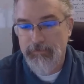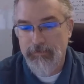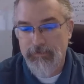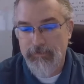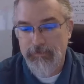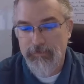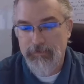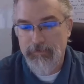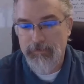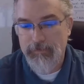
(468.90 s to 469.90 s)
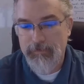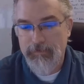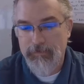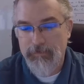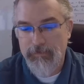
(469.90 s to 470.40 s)

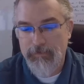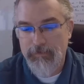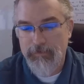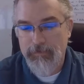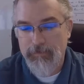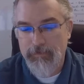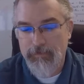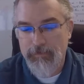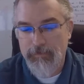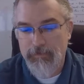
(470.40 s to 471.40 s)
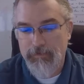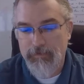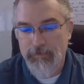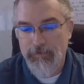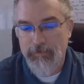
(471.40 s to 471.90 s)

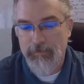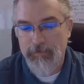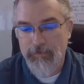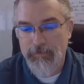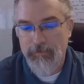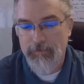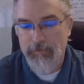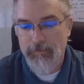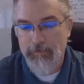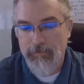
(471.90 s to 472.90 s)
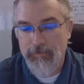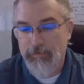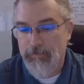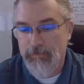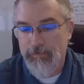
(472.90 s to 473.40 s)

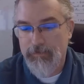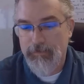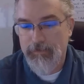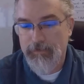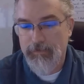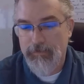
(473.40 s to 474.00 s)
[no speech]